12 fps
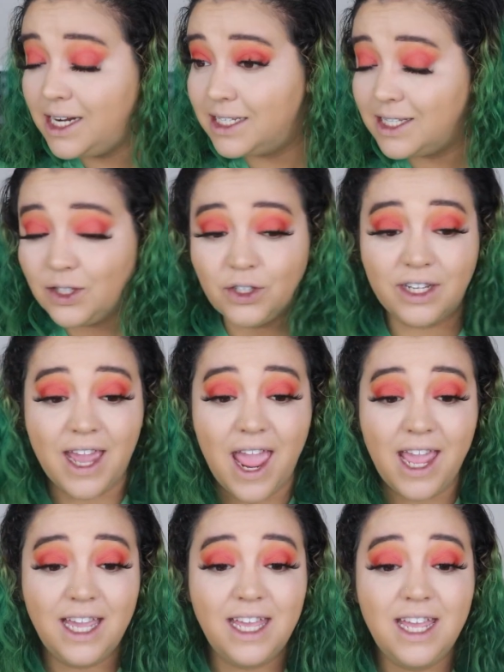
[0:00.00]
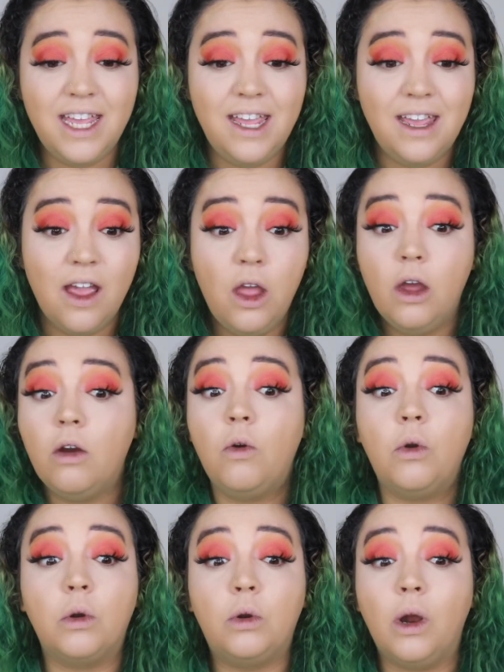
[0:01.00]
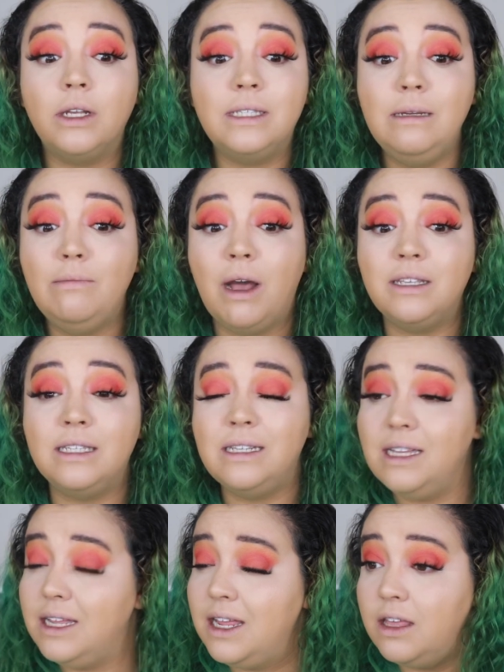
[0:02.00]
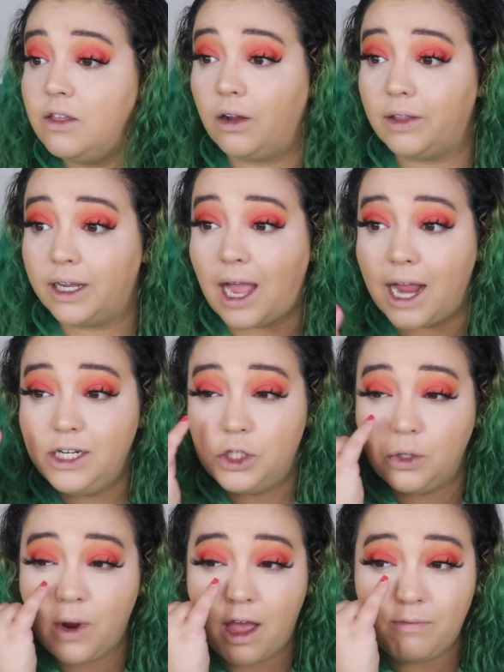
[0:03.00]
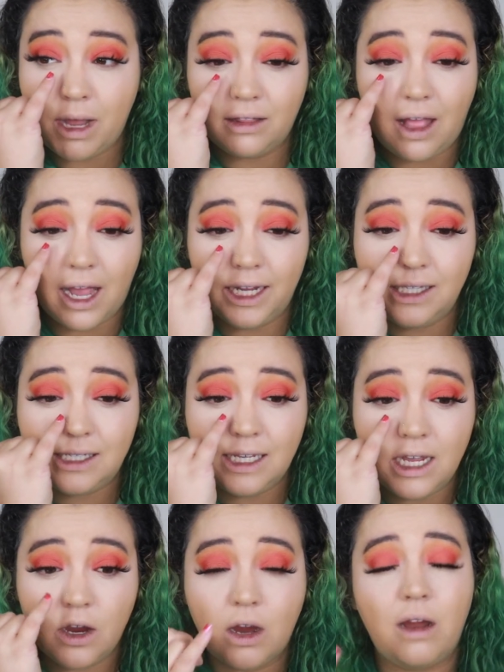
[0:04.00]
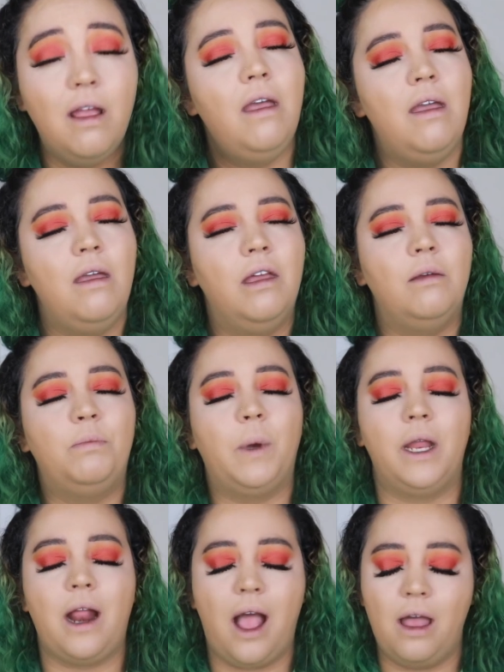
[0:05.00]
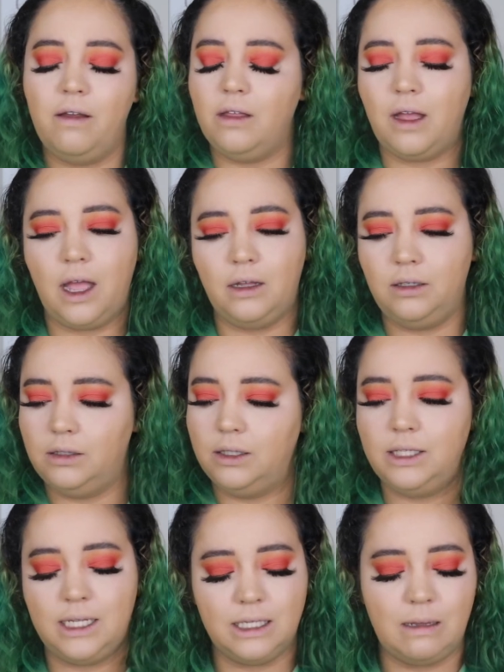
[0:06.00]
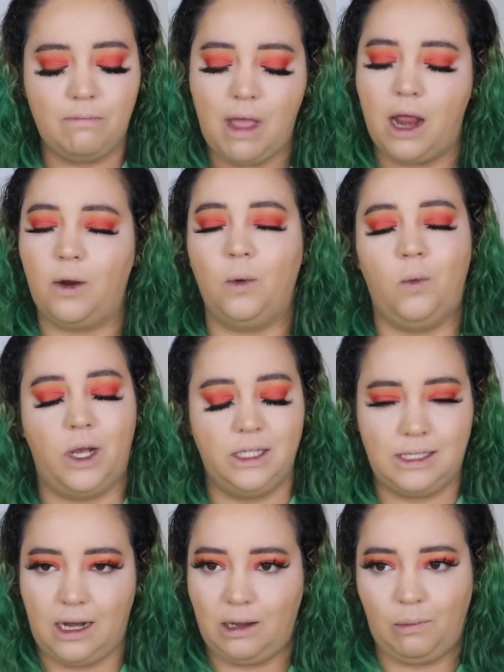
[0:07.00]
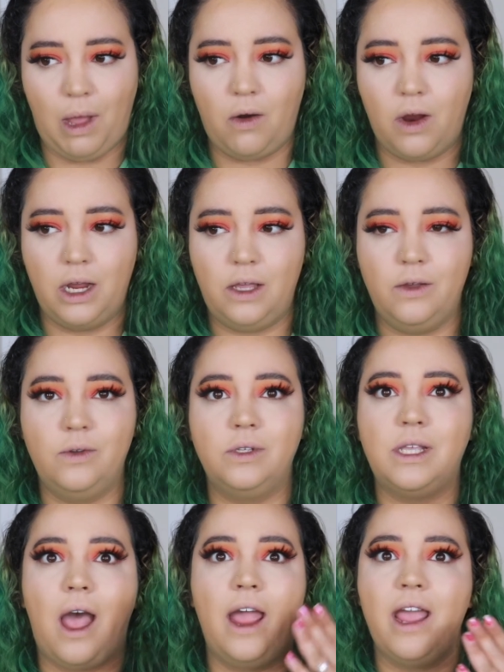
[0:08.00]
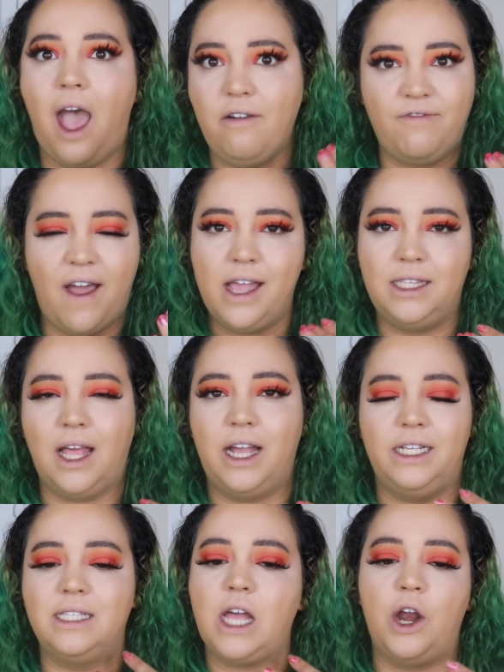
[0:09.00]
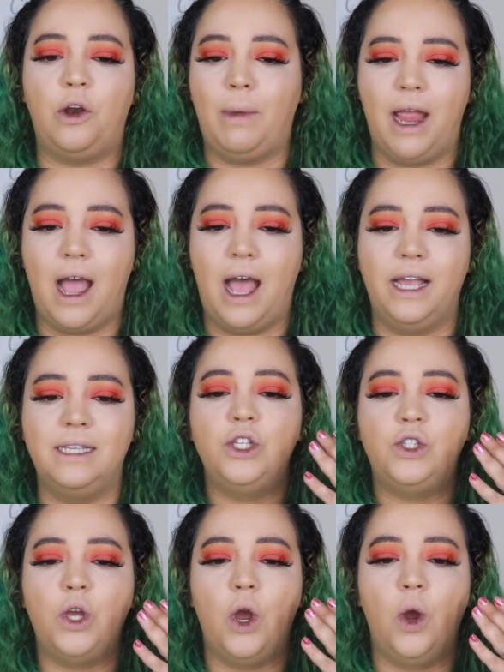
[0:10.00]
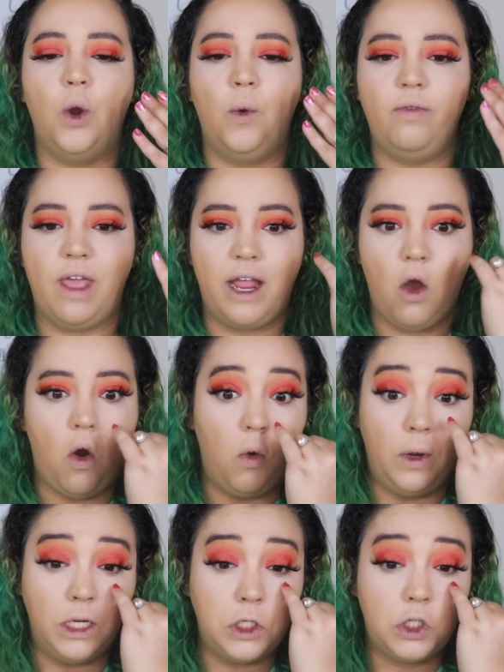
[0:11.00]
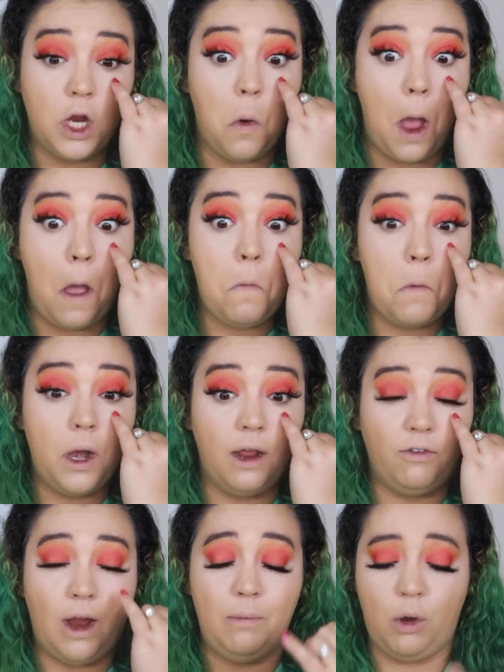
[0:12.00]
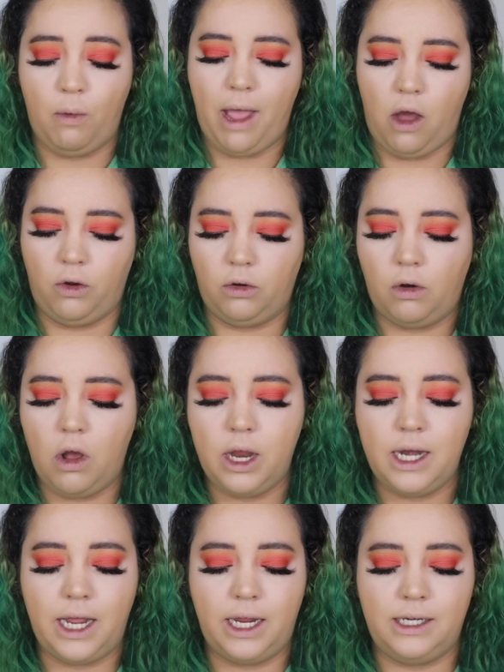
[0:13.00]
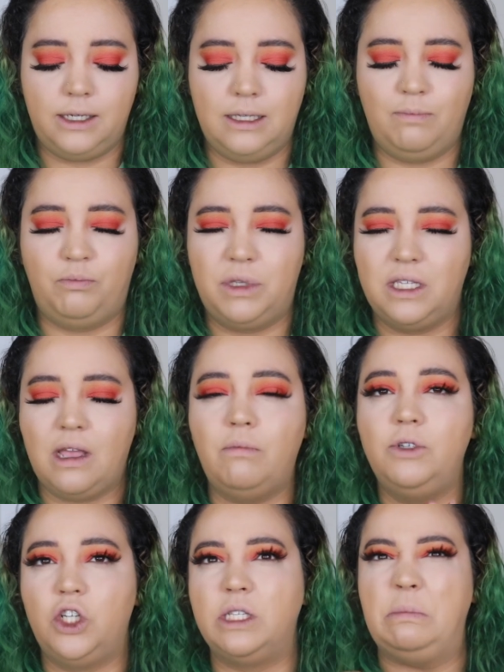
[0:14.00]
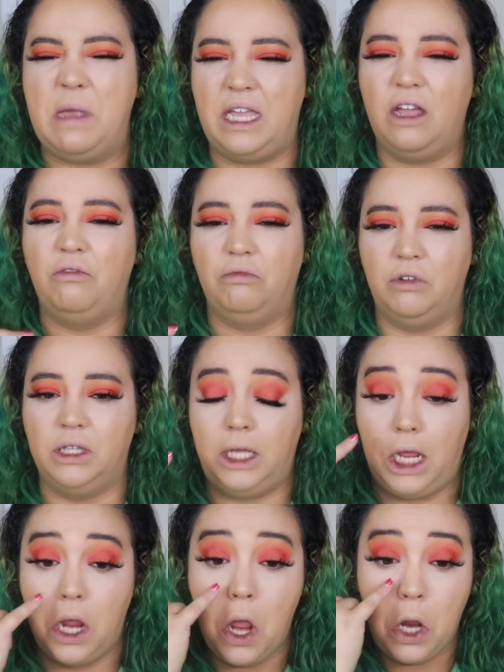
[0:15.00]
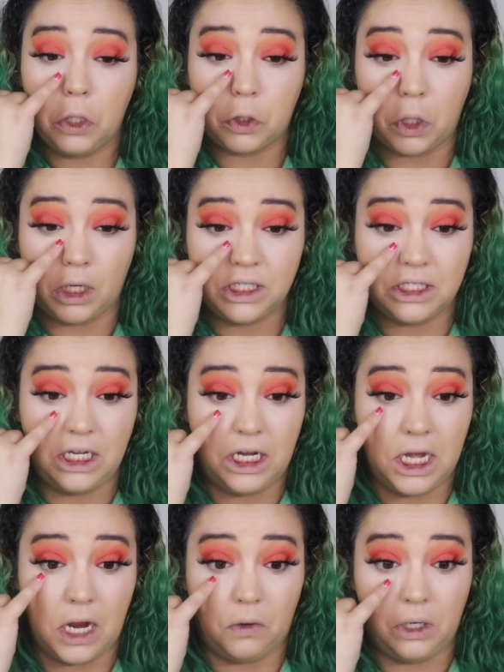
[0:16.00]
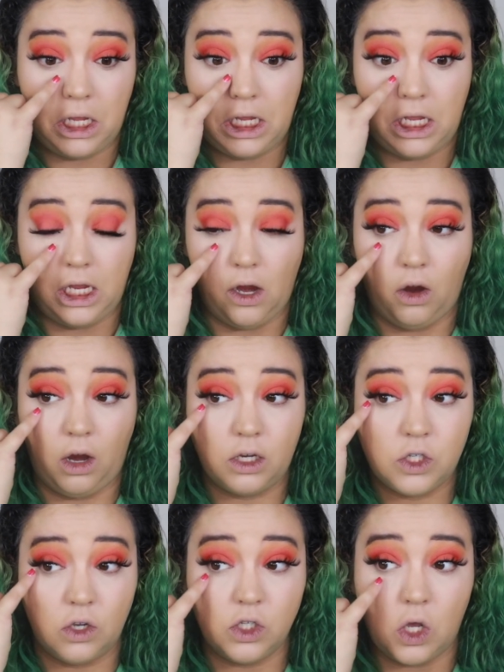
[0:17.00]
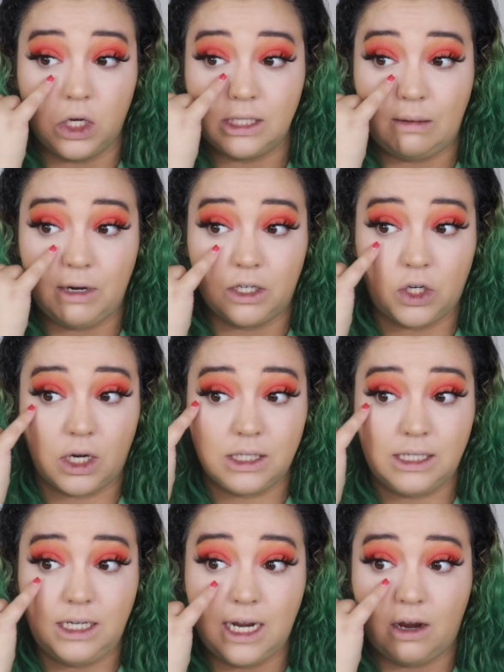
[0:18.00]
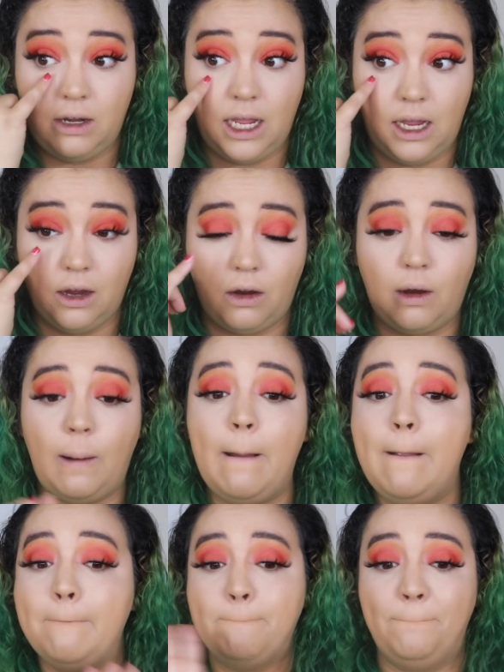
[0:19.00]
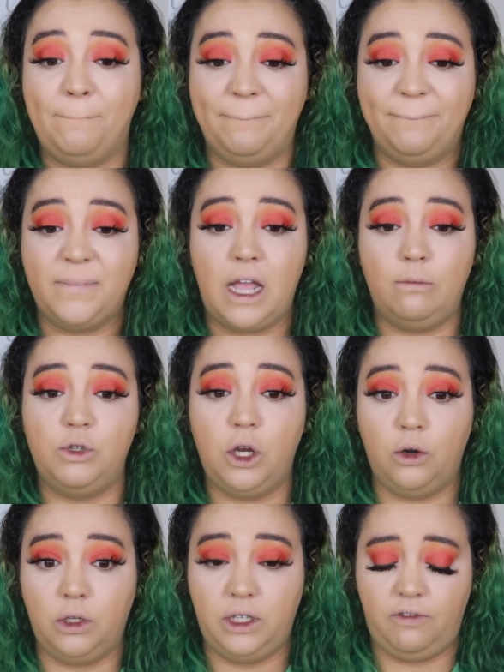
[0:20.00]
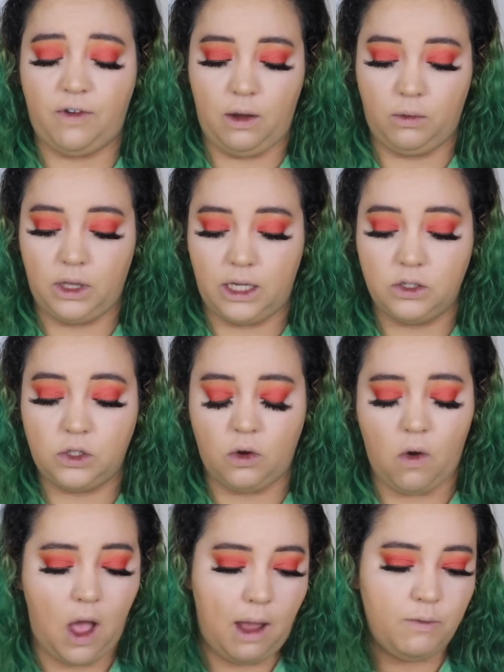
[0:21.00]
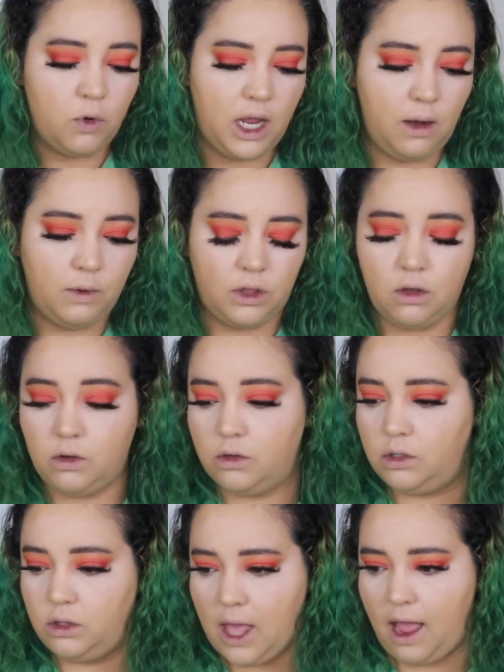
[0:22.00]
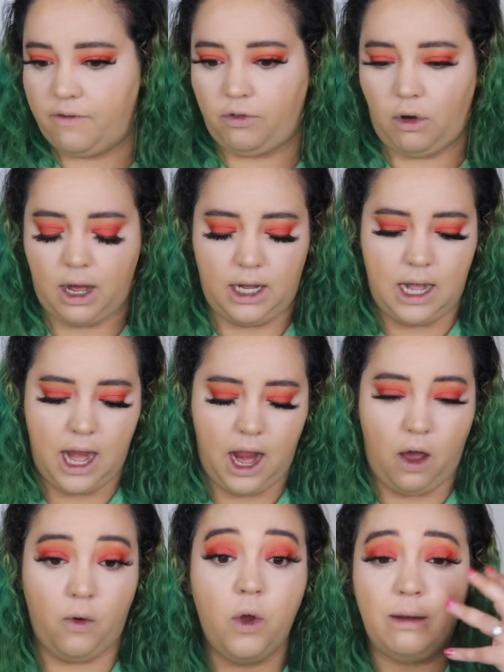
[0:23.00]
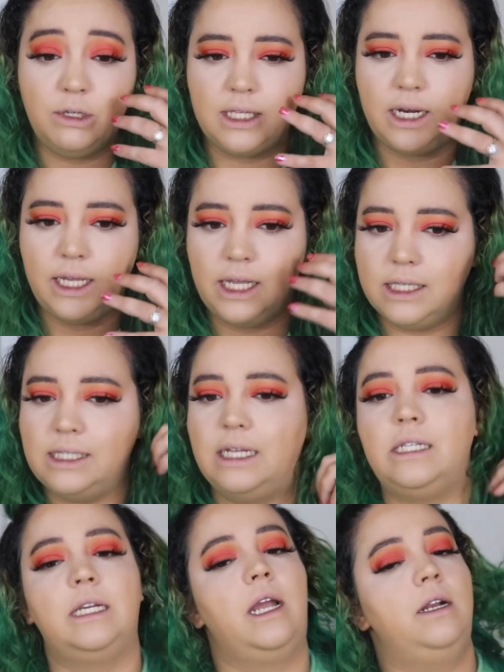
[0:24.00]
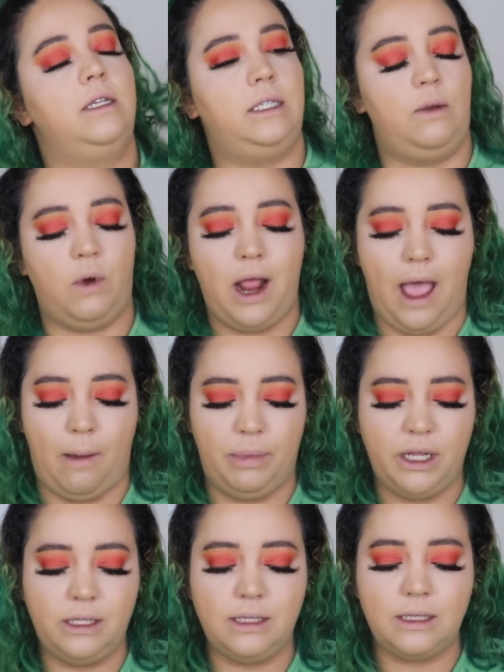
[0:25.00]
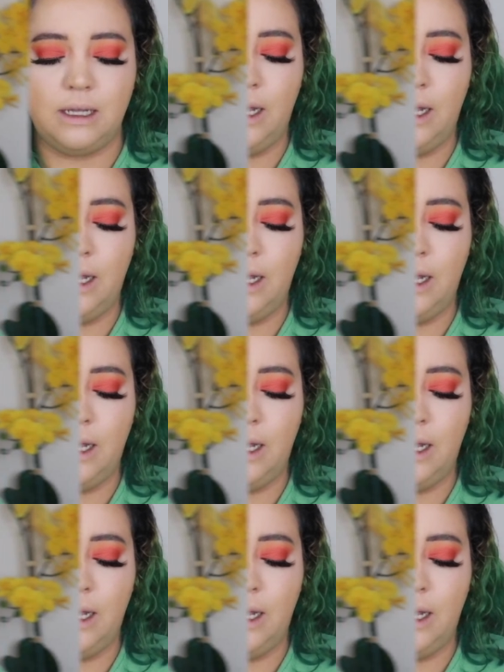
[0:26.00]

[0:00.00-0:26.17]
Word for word: It doesn't look cakey or crusty musty either. Like, I do have my lines here, but uh, it doesn't matter what setting powder I use. I have fine lines under my eyes, so they always show up whenever I put powder on. It, some just make it really crusty down here. So as long as I'm not crusty down here, I'm totally fine with it. So I'm okay with the, that for right now. I'm just letting it sit to kind of see what happens.